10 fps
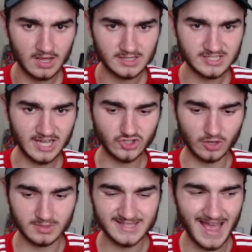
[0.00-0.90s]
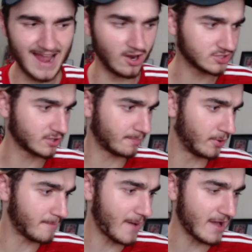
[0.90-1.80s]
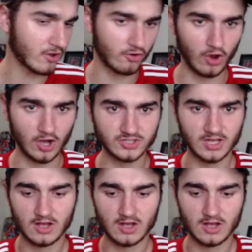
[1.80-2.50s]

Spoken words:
Sancho was there, looks to put it back across.